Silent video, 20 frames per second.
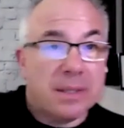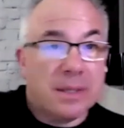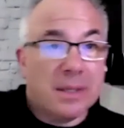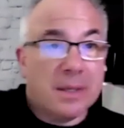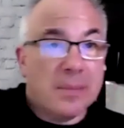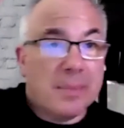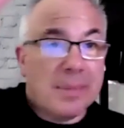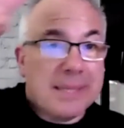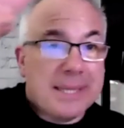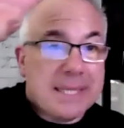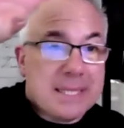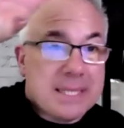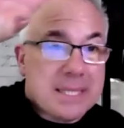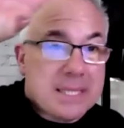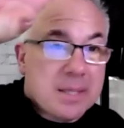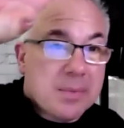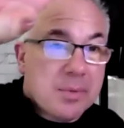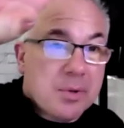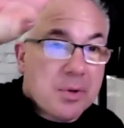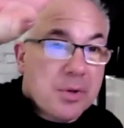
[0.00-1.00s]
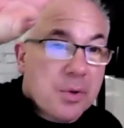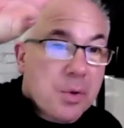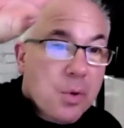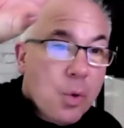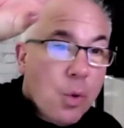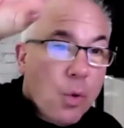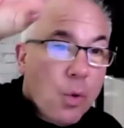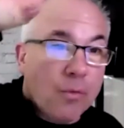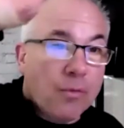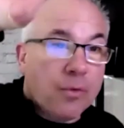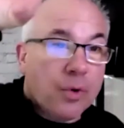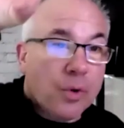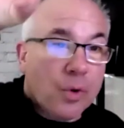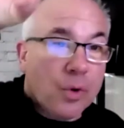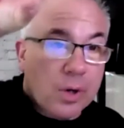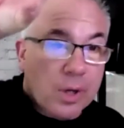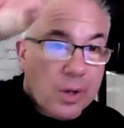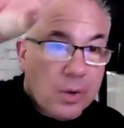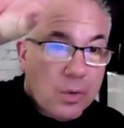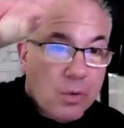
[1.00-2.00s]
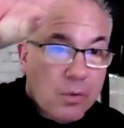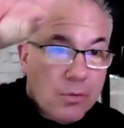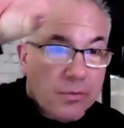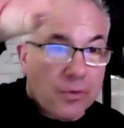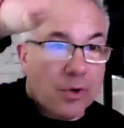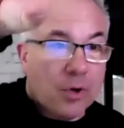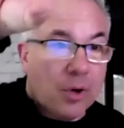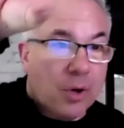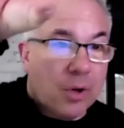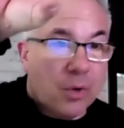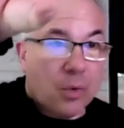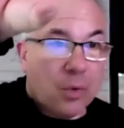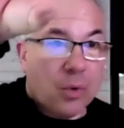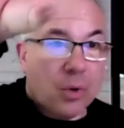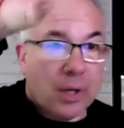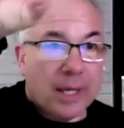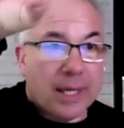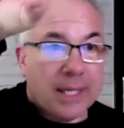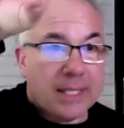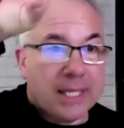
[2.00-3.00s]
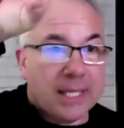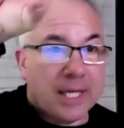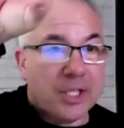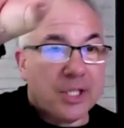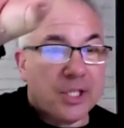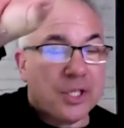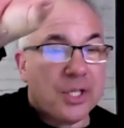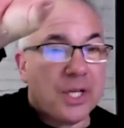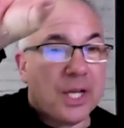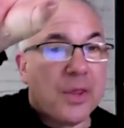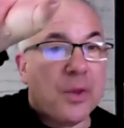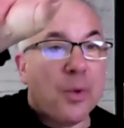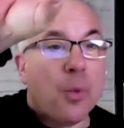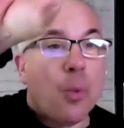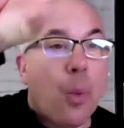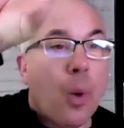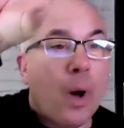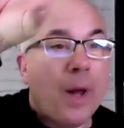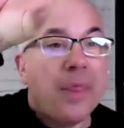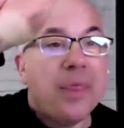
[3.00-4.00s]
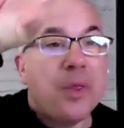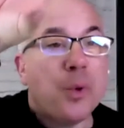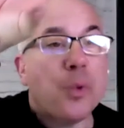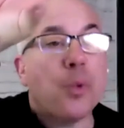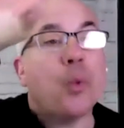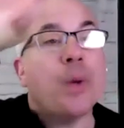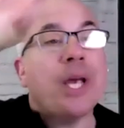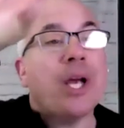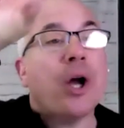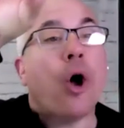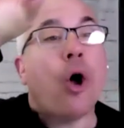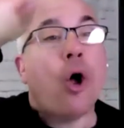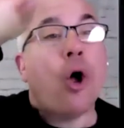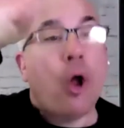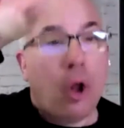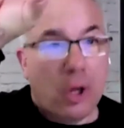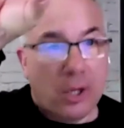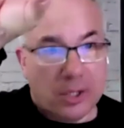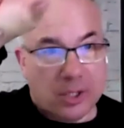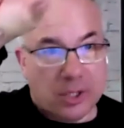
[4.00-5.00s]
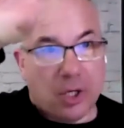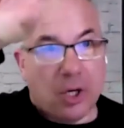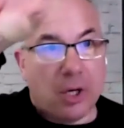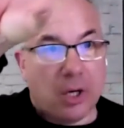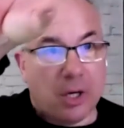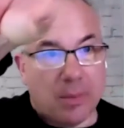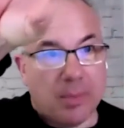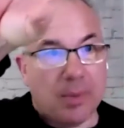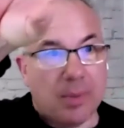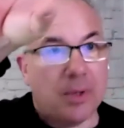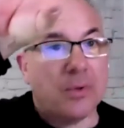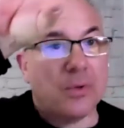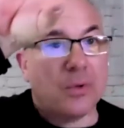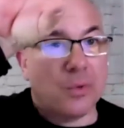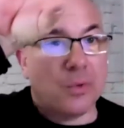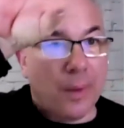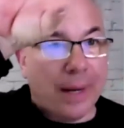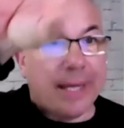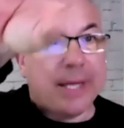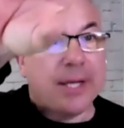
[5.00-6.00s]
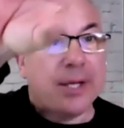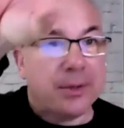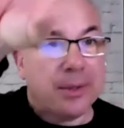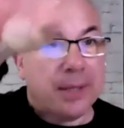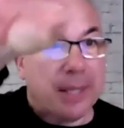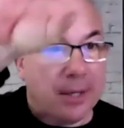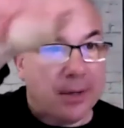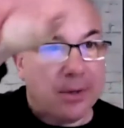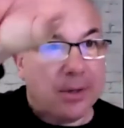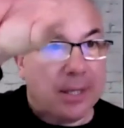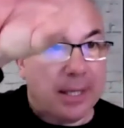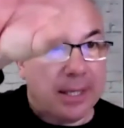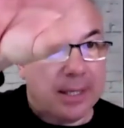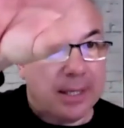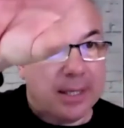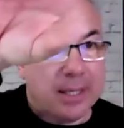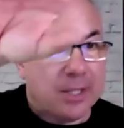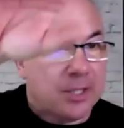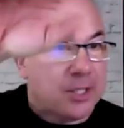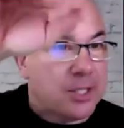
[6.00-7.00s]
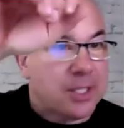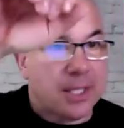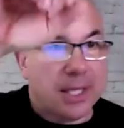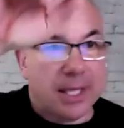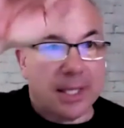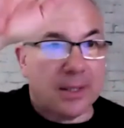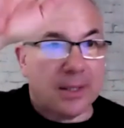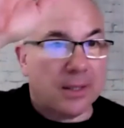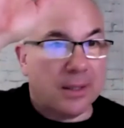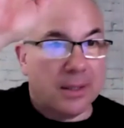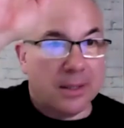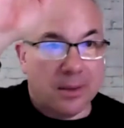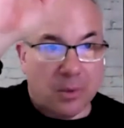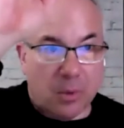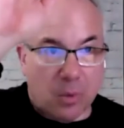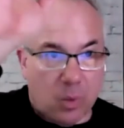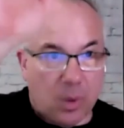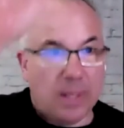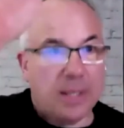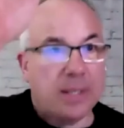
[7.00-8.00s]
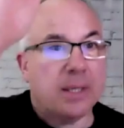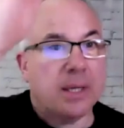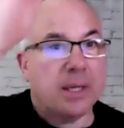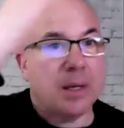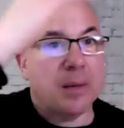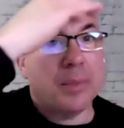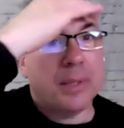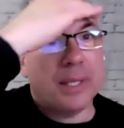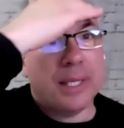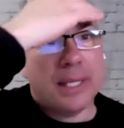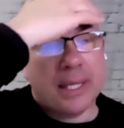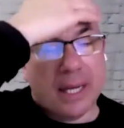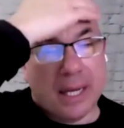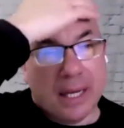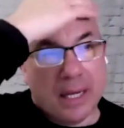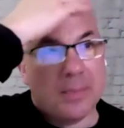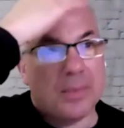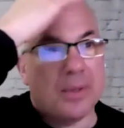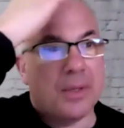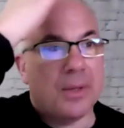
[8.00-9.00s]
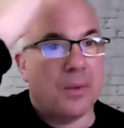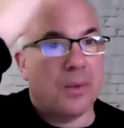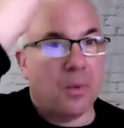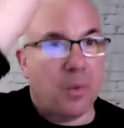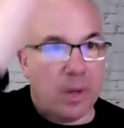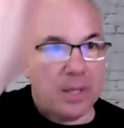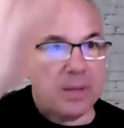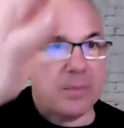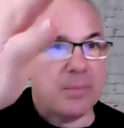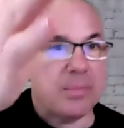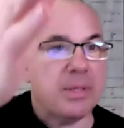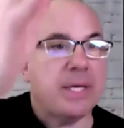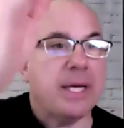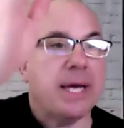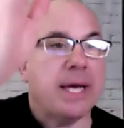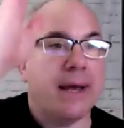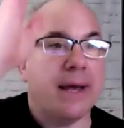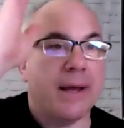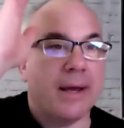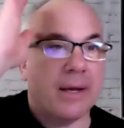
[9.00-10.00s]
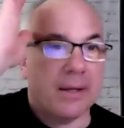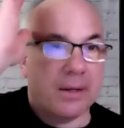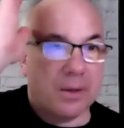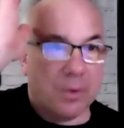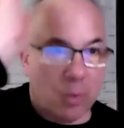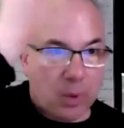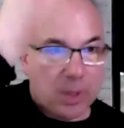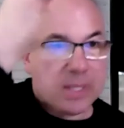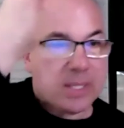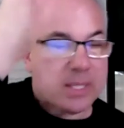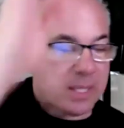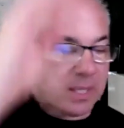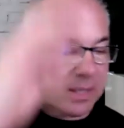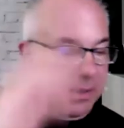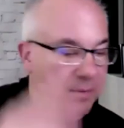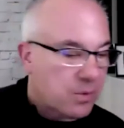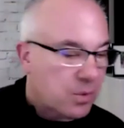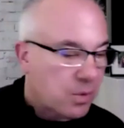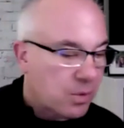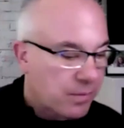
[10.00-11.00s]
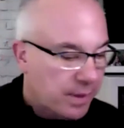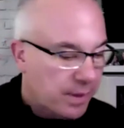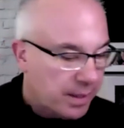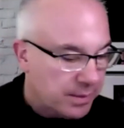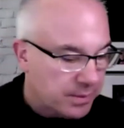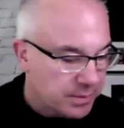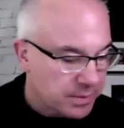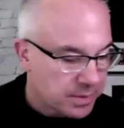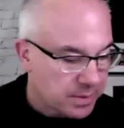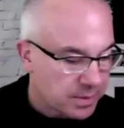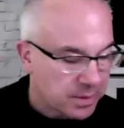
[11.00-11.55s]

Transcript: but this is about the over overall organization and the one that we all talk about regularly, just like the one company name and the one BHAG and the one set of core values.